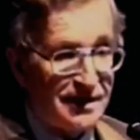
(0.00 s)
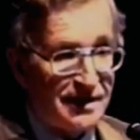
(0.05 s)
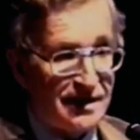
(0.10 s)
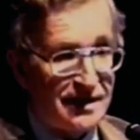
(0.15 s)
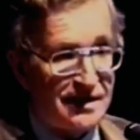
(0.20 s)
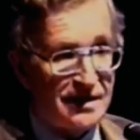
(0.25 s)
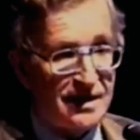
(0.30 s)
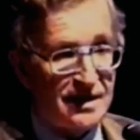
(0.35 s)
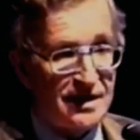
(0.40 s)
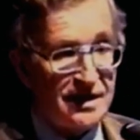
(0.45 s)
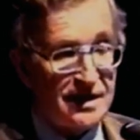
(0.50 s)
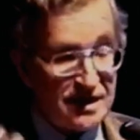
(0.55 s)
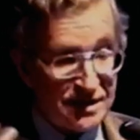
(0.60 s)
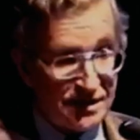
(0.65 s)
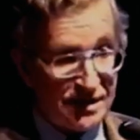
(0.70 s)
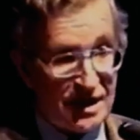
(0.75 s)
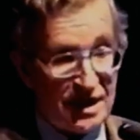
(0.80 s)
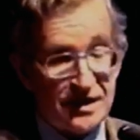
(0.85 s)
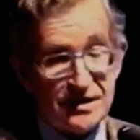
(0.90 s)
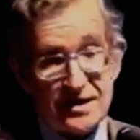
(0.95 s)
In
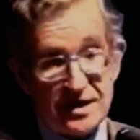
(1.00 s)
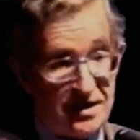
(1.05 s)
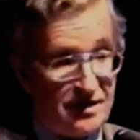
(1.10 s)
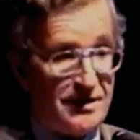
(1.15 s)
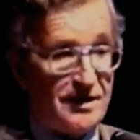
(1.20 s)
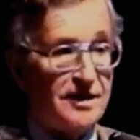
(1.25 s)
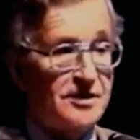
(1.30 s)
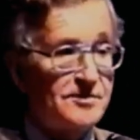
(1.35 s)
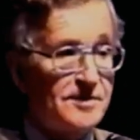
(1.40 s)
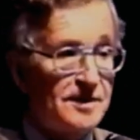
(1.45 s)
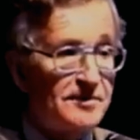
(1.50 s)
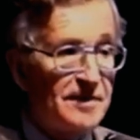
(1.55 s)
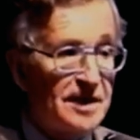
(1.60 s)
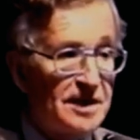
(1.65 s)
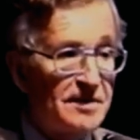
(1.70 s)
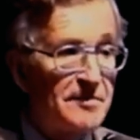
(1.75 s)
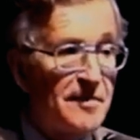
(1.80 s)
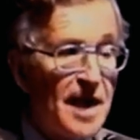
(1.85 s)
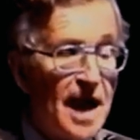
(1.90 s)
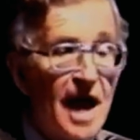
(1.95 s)
this case, I don't think it's been
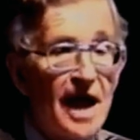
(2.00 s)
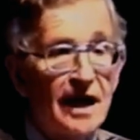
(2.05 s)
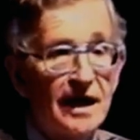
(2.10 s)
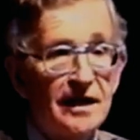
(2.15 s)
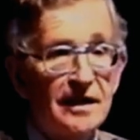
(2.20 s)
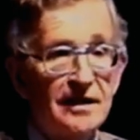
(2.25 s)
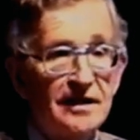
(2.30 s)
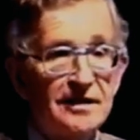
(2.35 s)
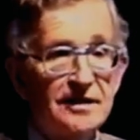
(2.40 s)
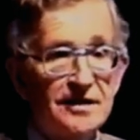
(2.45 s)
beaten back.